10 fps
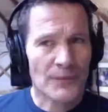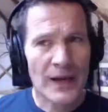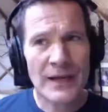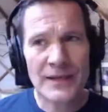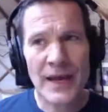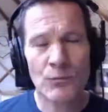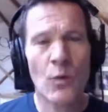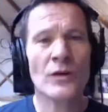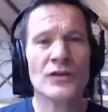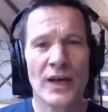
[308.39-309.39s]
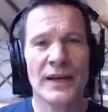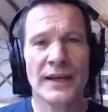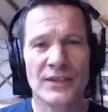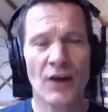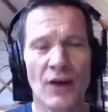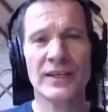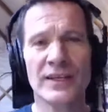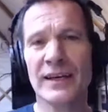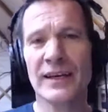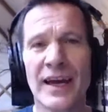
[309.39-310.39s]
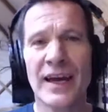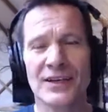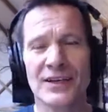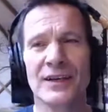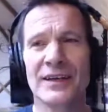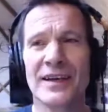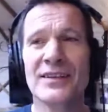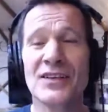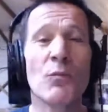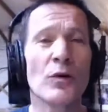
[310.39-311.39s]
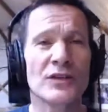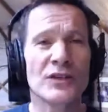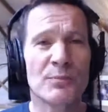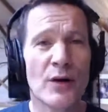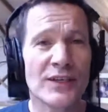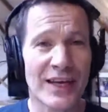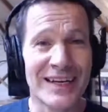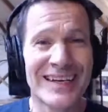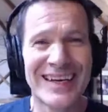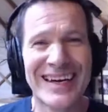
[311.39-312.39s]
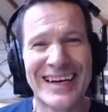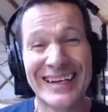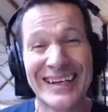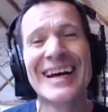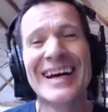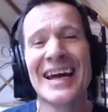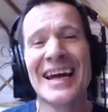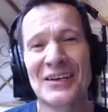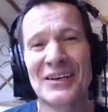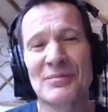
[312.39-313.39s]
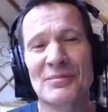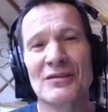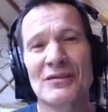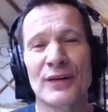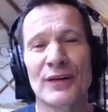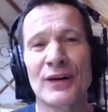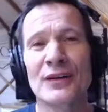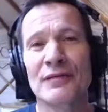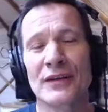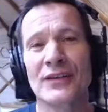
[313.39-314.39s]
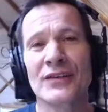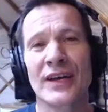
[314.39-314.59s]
it was an exciting yet in somewhat depressing year in cryptos for a lot of us.